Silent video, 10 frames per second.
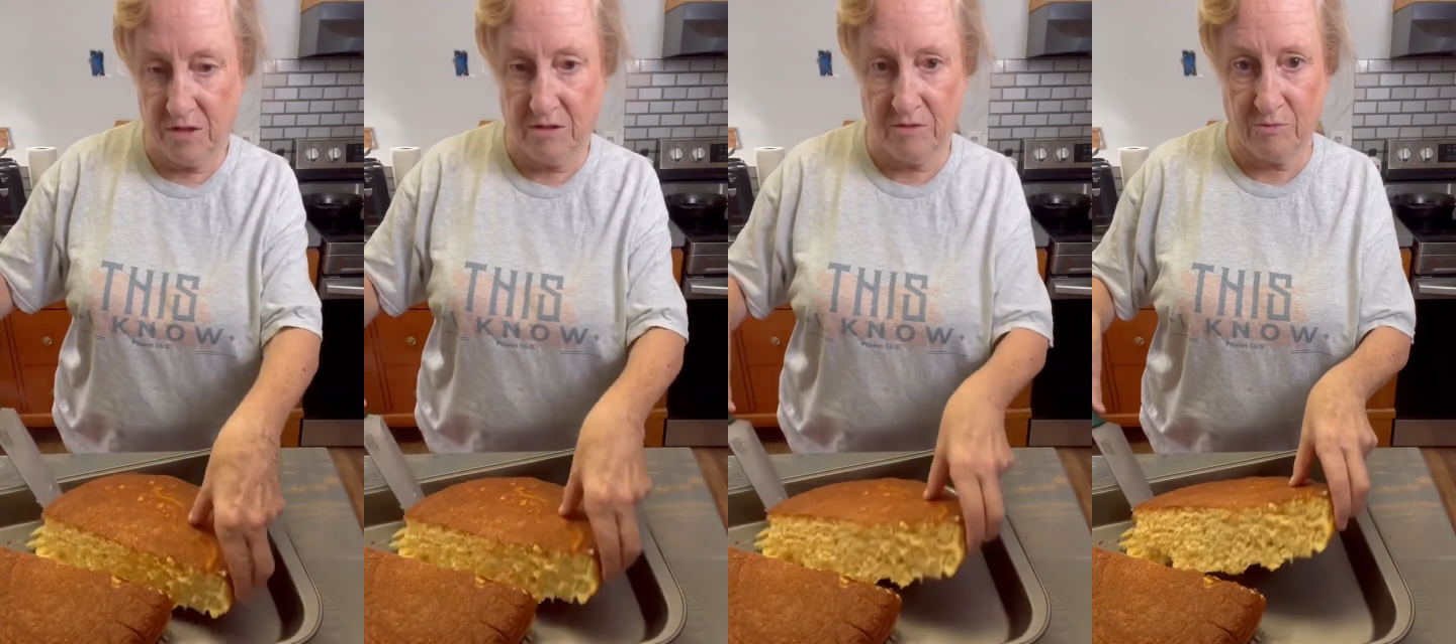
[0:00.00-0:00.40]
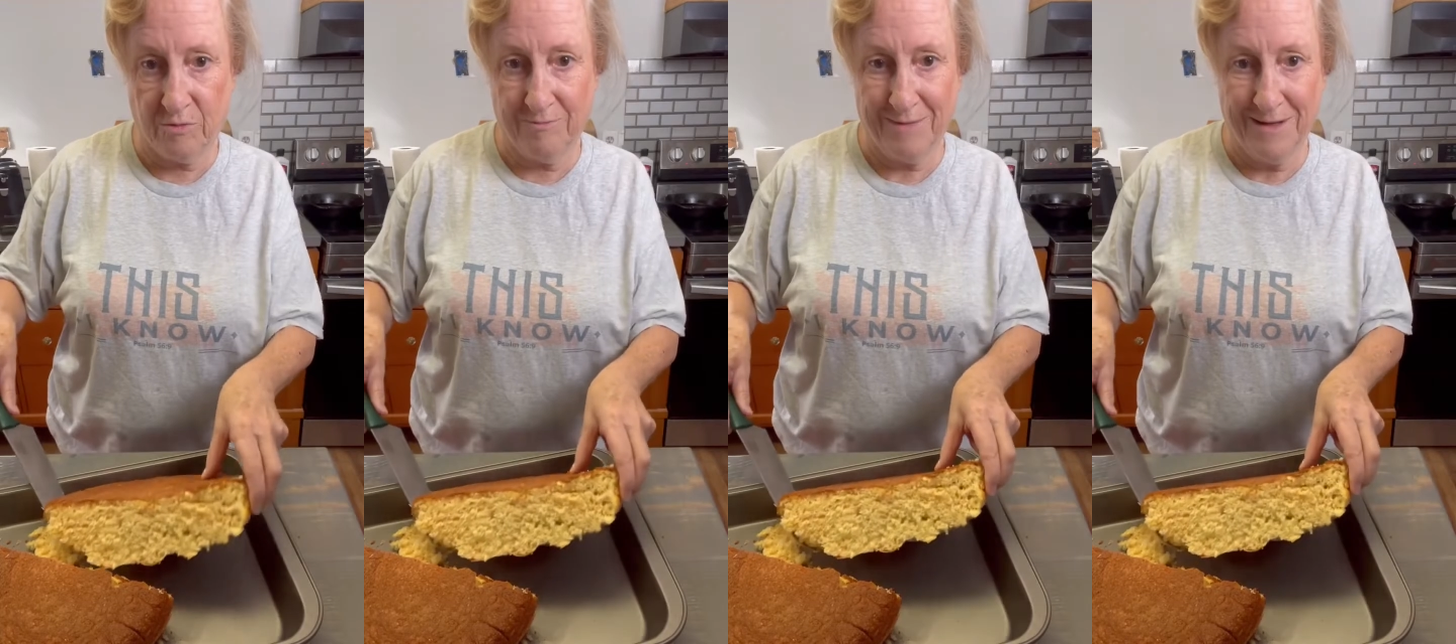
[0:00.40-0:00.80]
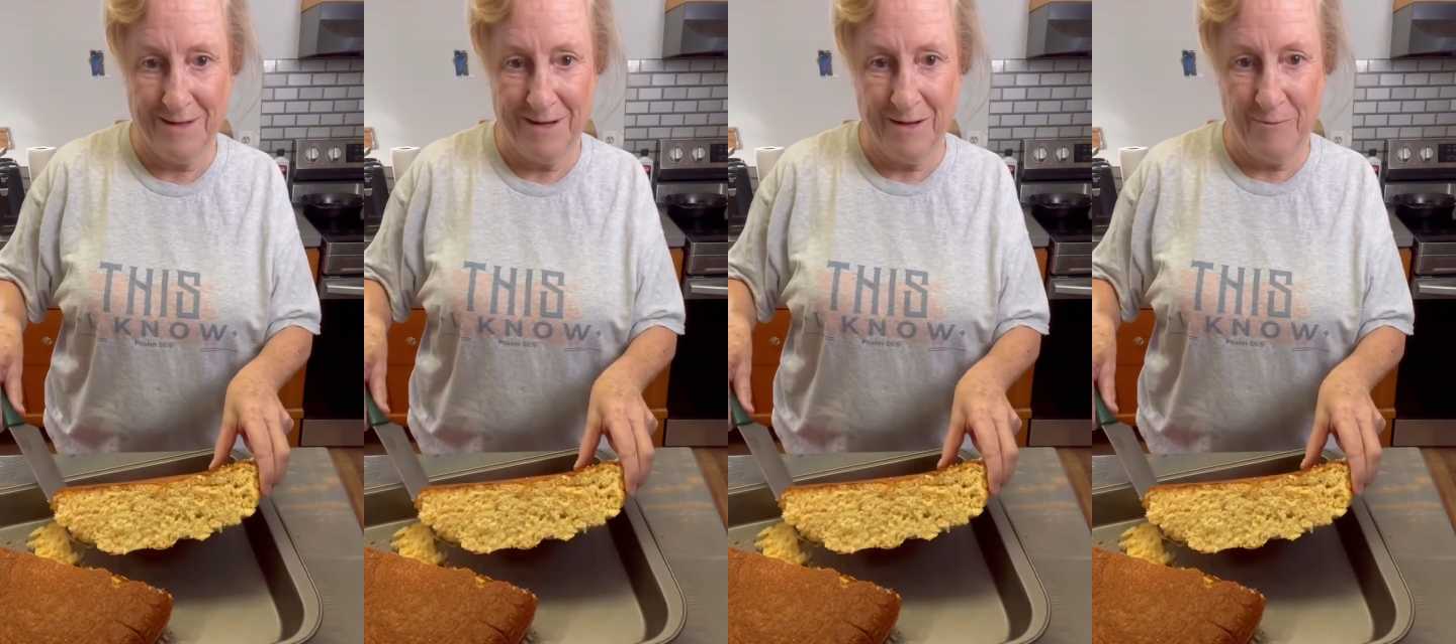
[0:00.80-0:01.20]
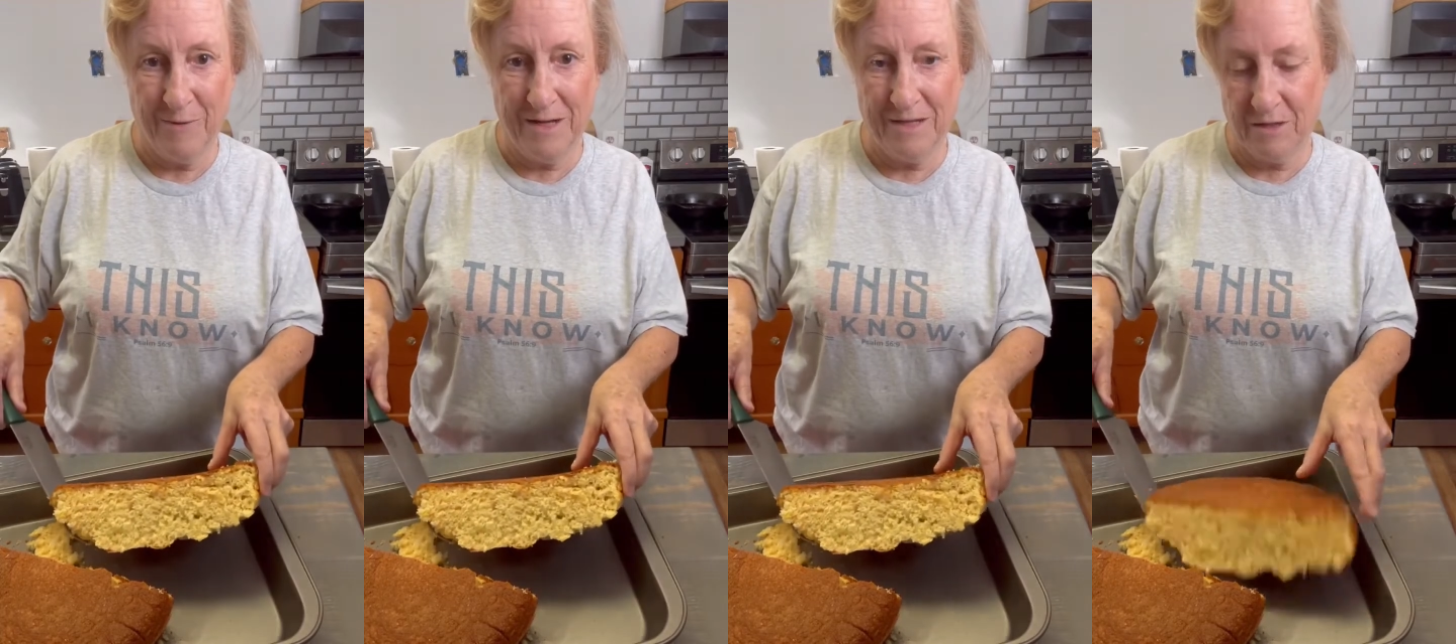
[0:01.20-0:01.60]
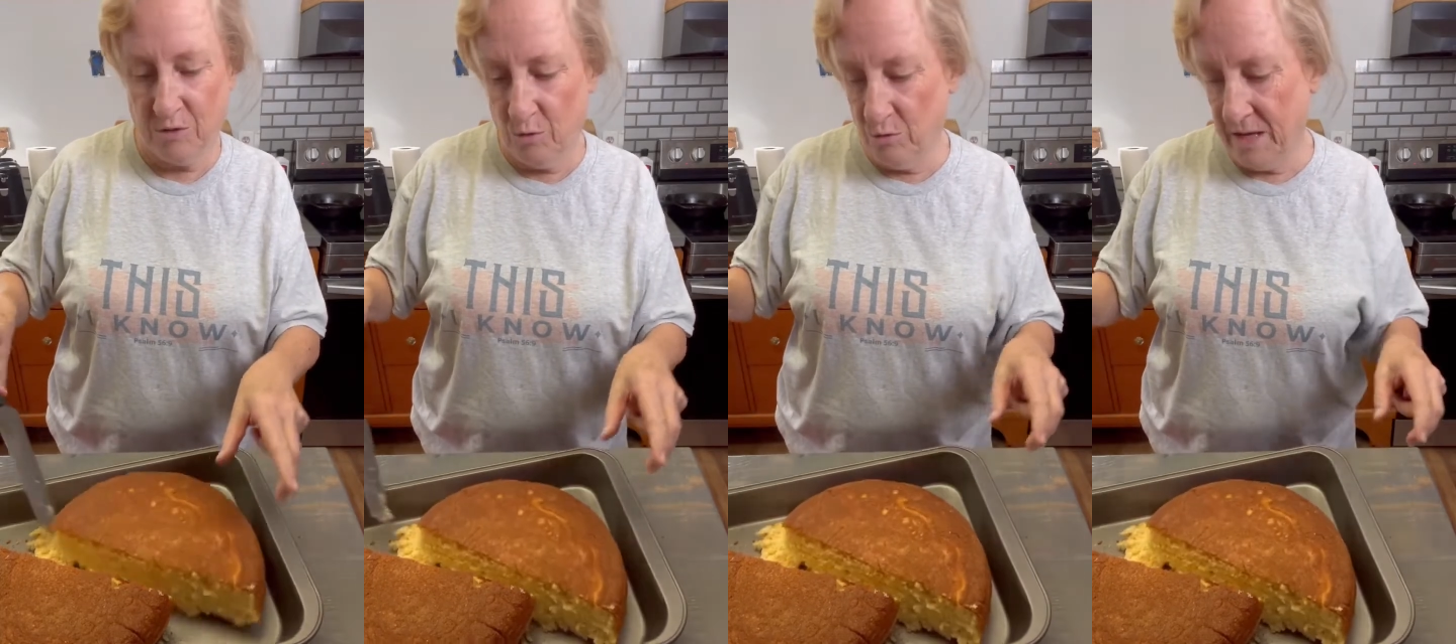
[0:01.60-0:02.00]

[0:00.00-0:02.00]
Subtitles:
This one ready to cool